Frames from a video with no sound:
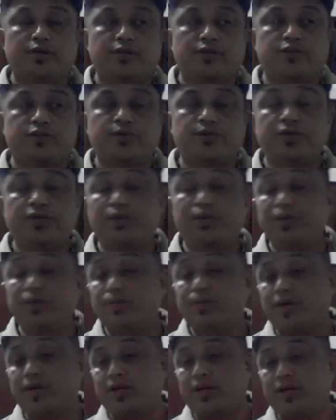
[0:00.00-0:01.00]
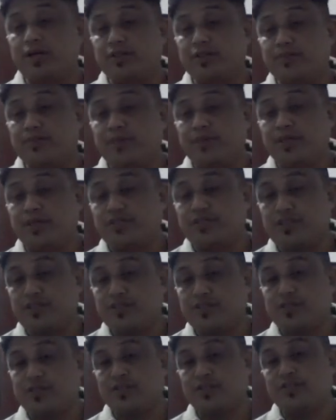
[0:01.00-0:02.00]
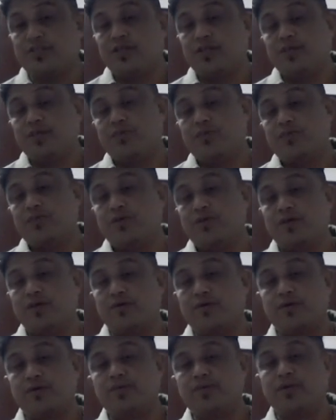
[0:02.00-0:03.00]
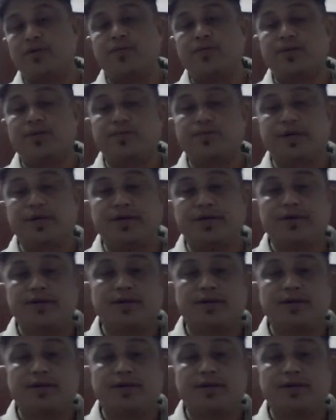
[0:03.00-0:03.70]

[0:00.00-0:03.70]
to be kept in mind as a basis at the time of curriculum development.